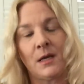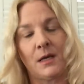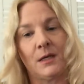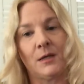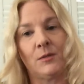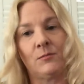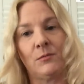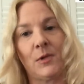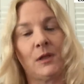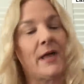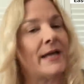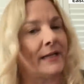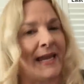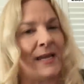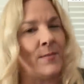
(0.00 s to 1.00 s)
Um, a
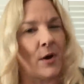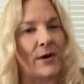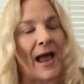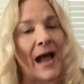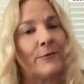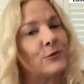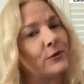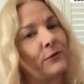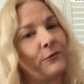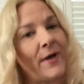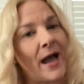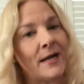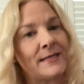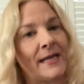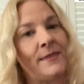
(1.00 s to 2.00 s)
lot came out after the fact.